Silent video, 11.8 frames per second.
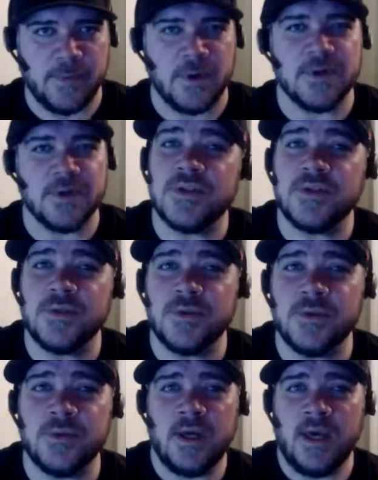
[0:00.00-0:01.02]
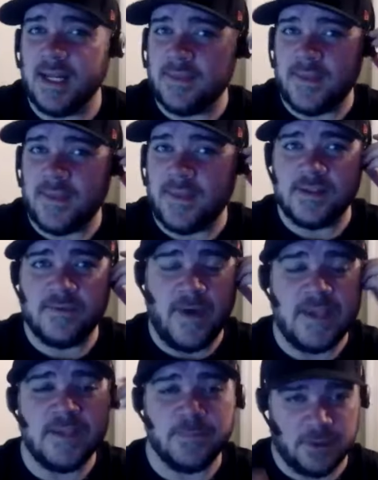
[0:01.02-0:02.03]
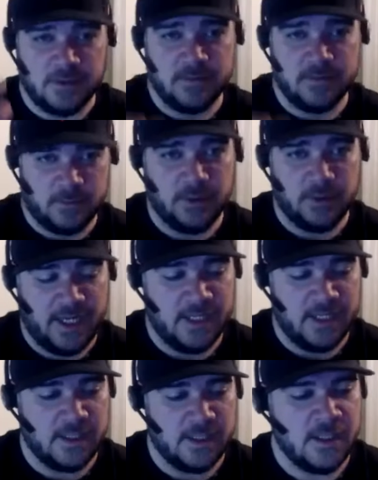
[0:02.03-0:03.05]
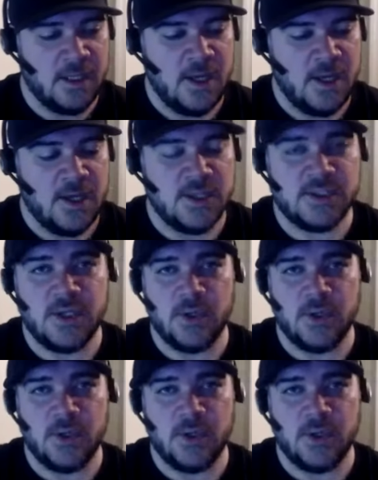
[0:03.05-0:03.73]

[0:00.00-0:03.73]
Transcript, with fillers: that person to anything that's Facebook related. So